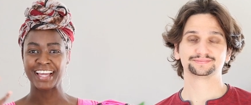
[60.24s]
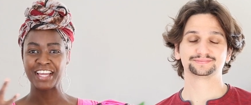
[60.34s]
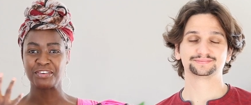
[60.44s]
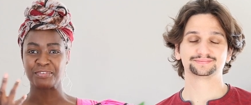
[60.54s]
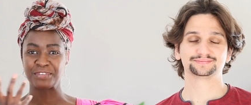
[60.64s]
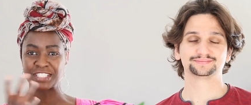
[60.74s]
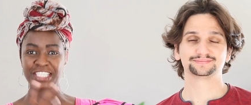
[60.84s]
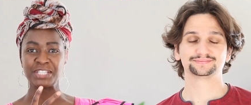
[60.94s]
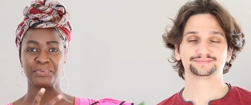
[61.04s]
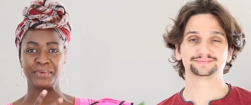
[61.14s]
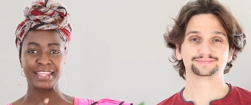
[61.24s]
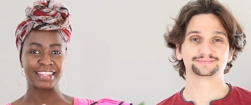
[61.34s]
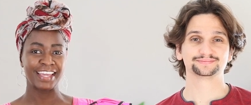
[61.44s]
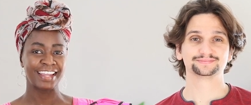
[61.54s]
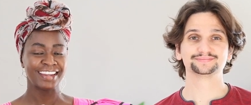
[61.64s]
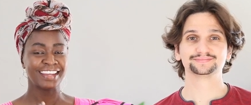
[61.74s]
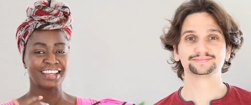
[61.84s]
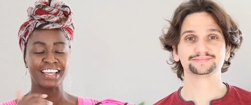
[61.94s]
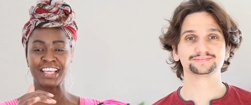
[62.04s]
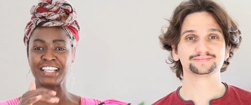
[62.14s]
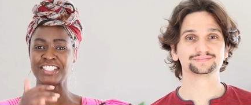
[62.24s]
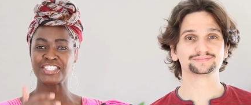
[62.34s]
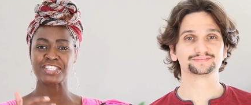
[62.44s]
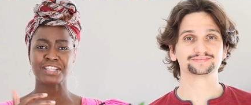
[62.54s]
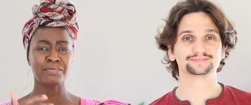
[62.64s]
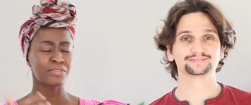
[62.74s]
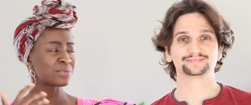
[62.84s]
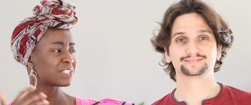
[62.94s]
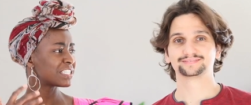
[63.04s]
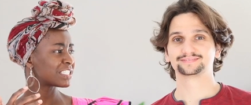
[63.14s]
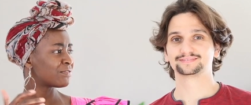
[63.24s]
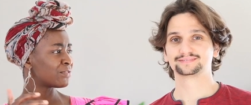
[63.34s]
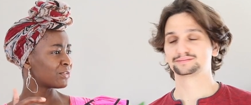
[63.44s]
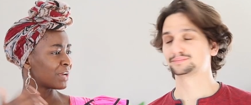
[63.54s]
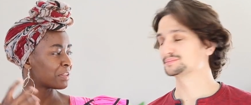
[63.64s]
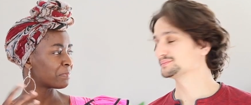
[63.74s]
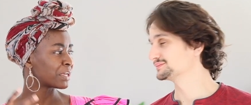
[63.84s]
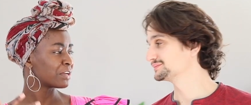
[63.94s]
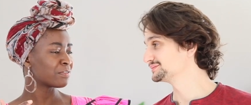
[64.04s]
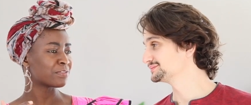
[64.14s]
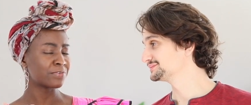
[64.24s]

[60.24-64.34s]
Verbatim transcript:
Speaker 1: kind of deal with. It, it's just some of those things. If you at the beginning of